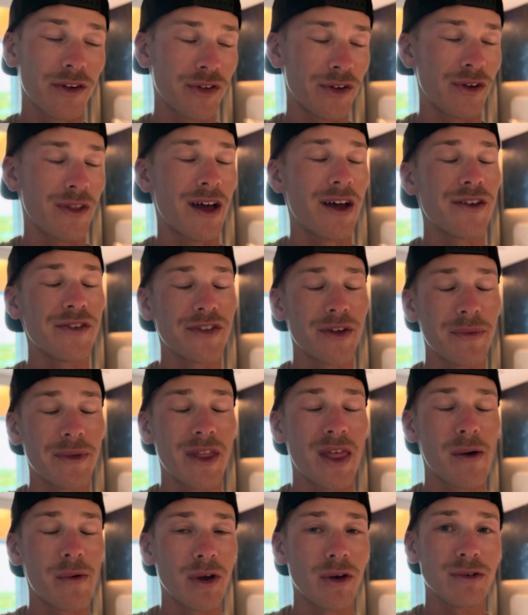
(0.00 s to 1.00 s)
So that is something
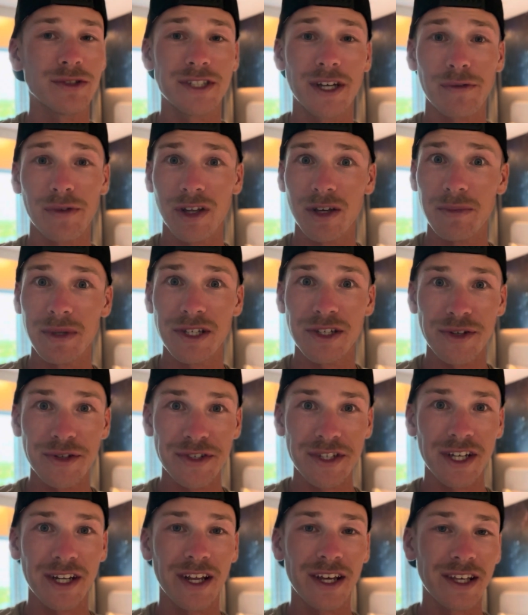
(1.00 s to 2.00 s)
that we will definitely be
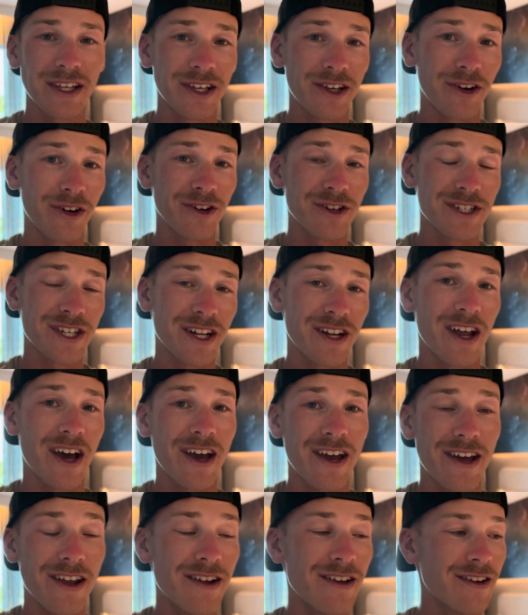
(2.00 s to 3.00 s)
using here
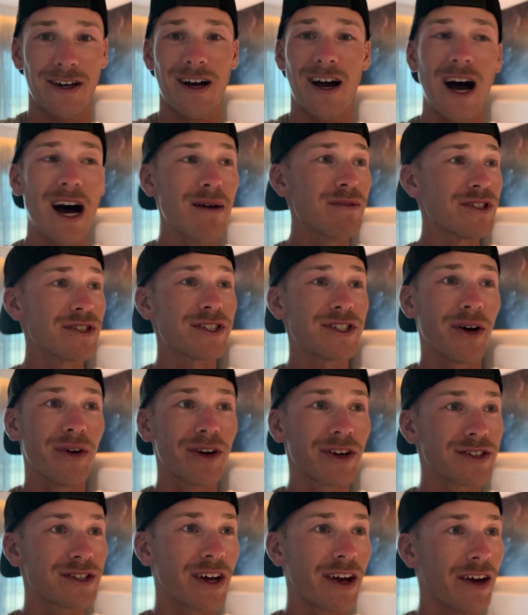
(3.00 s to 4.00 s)
tonight. I'm just so
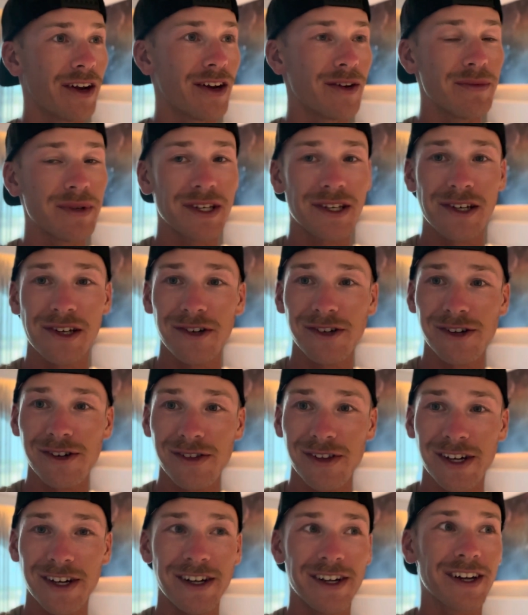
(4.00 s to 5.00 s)
excited to be here,
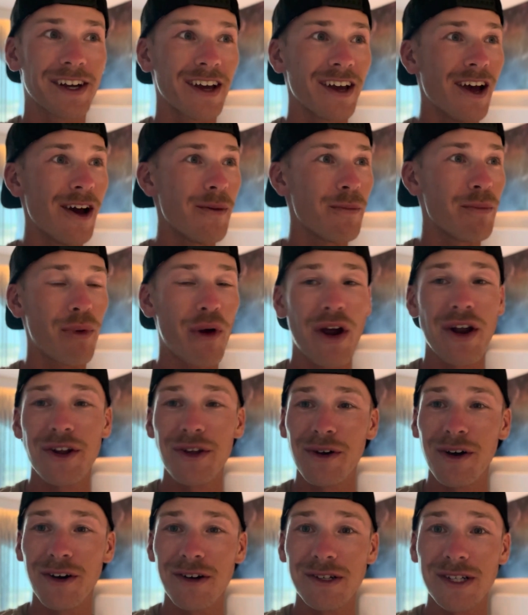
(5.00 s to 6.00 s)
like brand
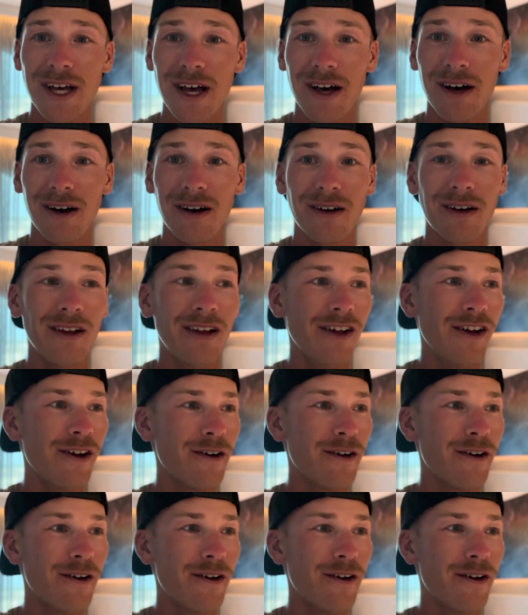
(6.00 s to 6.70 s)
new hotel.